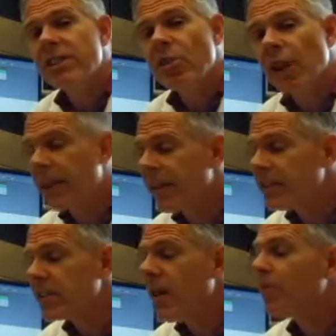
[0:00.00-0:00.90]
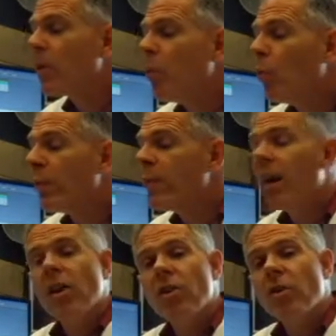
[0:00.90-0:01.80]
seal like this with
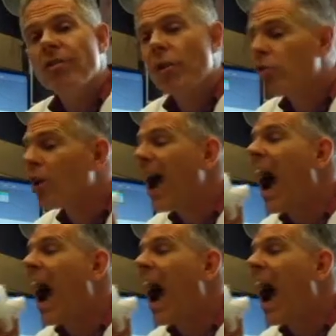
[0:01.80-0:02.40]
your filter.